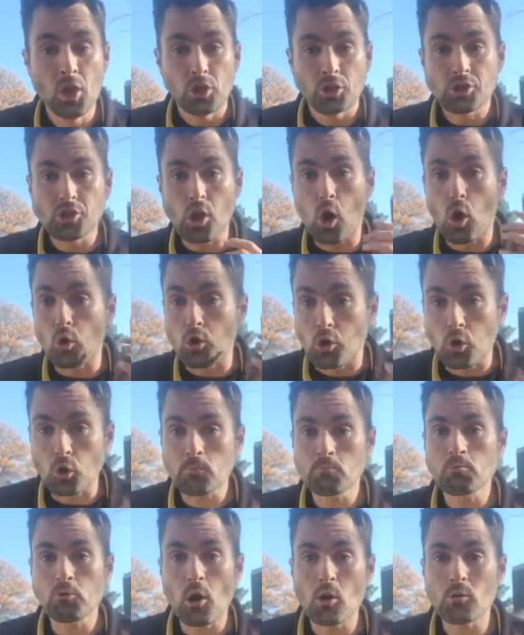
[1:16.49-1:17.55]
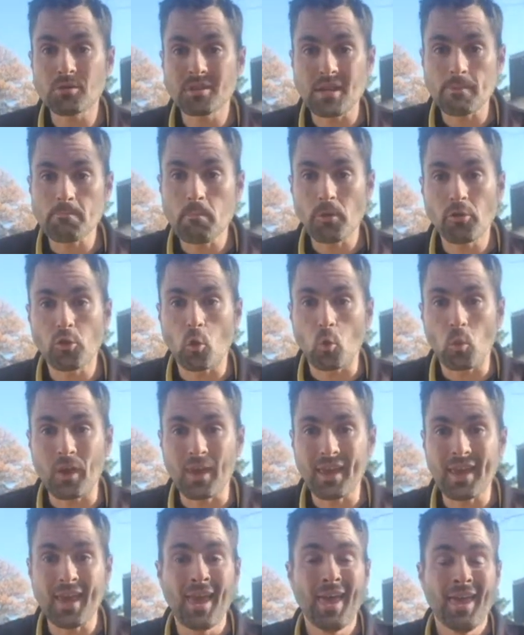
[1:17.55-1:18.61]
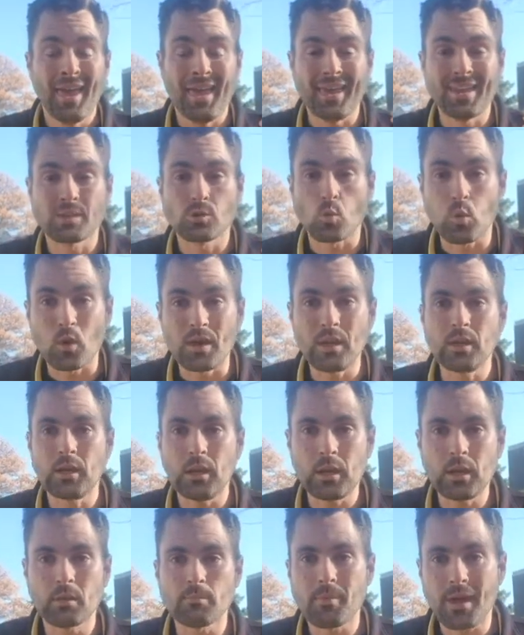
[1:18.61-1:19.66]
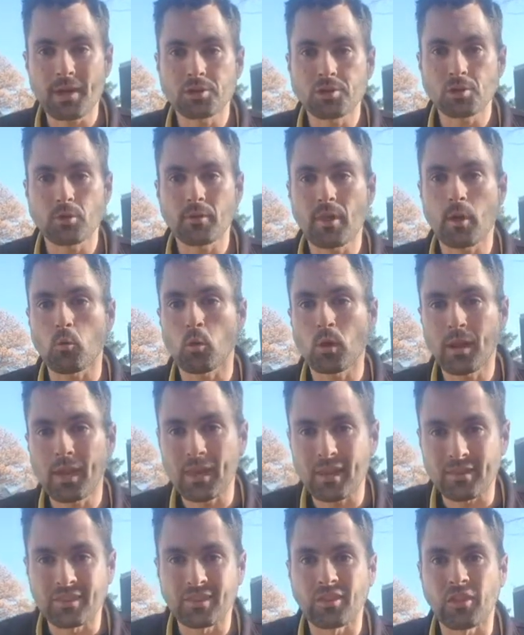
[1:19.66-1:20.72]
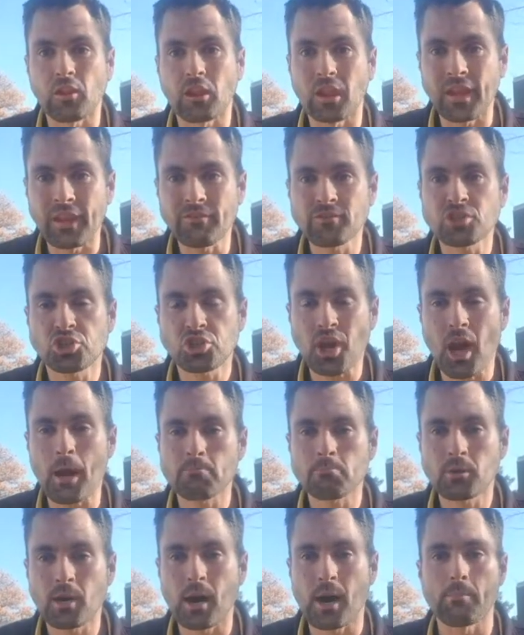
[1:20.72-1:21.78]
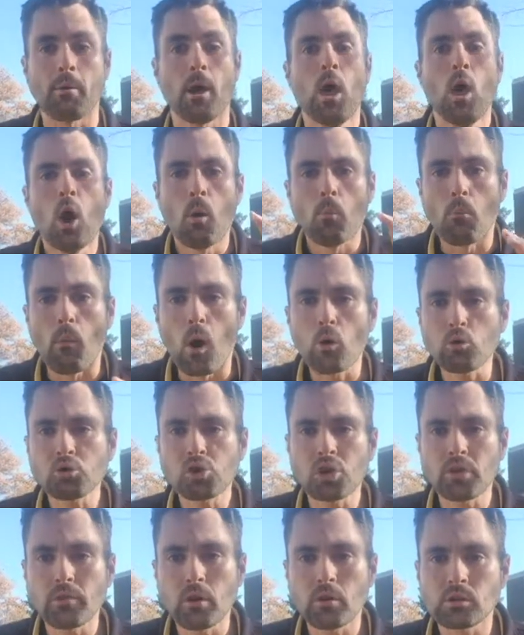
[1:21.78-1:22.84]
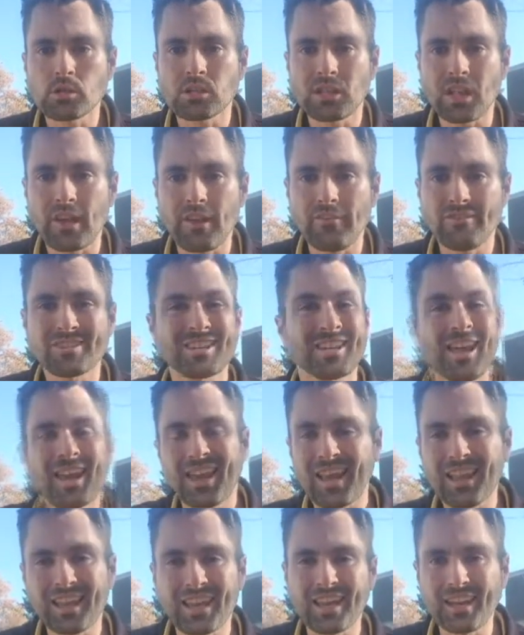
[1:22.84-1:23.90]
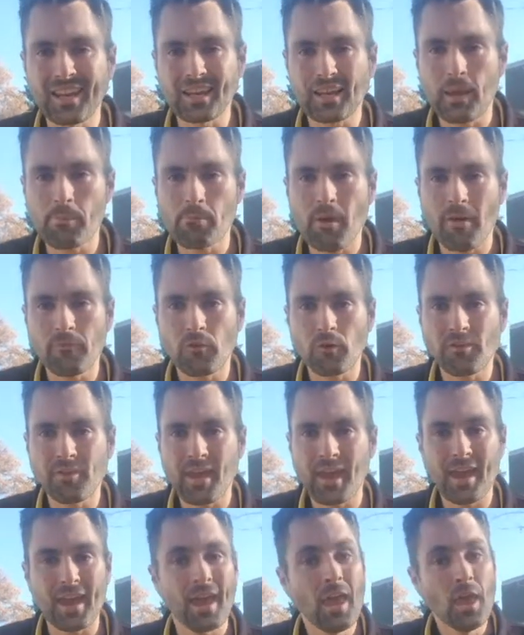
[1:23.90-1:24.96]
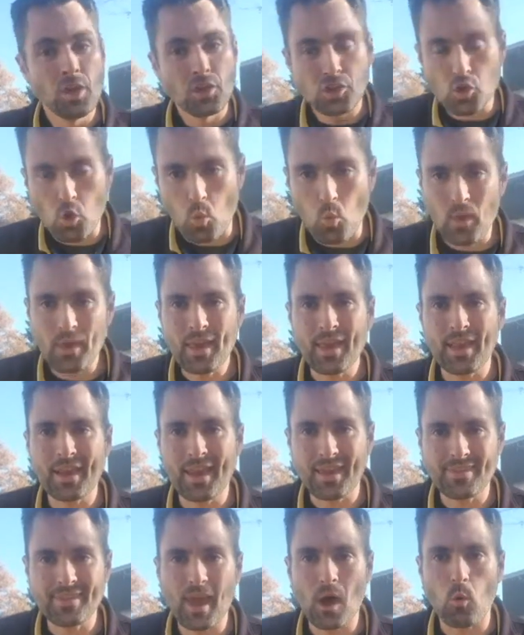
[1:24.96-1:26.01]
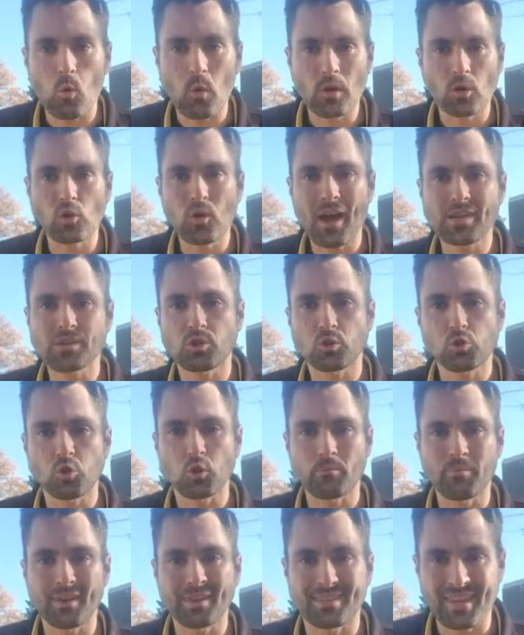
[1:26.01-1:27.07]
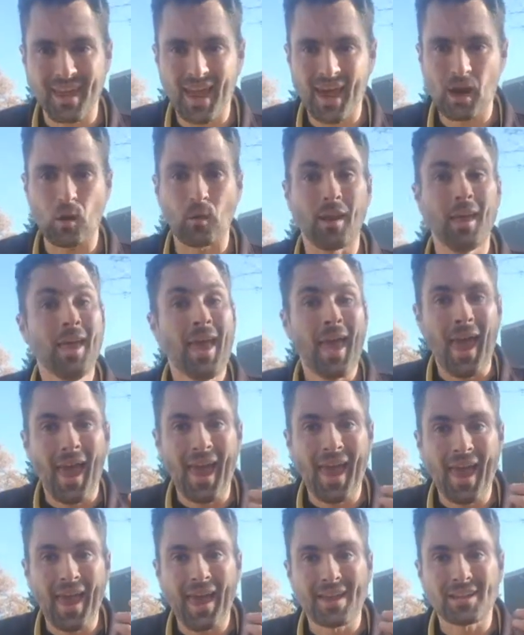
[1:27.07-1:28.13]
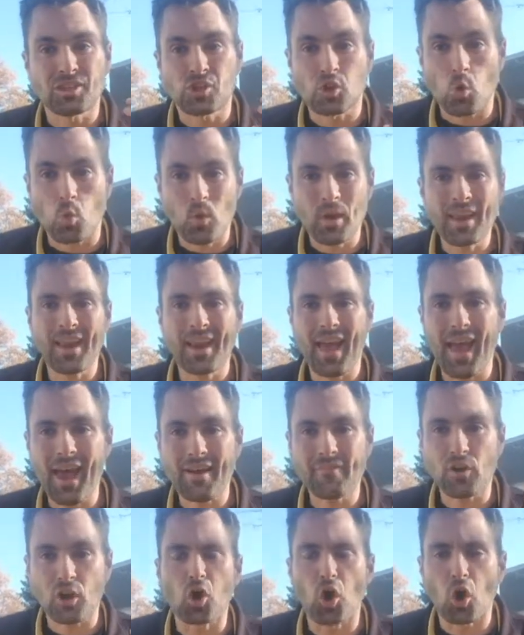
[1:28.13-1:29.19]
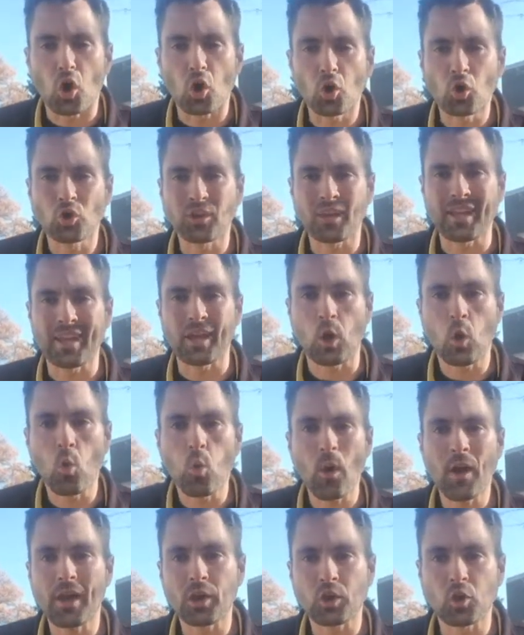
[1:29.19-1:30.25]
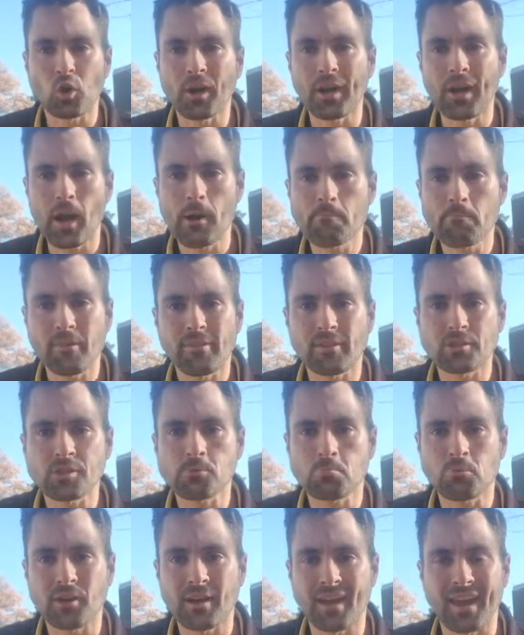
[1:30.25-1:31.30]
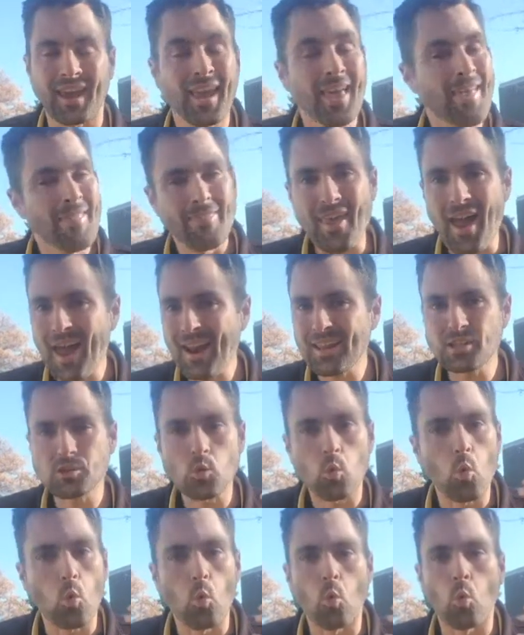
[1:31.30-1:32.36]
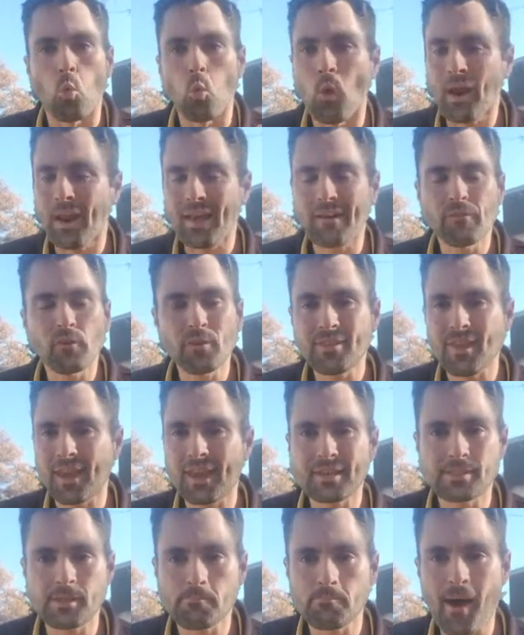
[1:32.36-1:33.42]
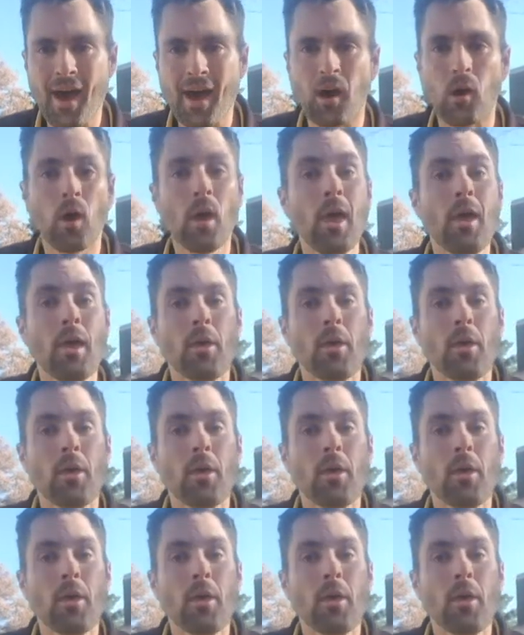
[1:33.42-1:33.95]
So your pro tip of the week is we need to make sure that we're getting the leaves chopped up, mulching those leaves, cleaning up everything so we can get that winterizer treatment down and so we can have an early, quick green up in the spring. That is what everything is about.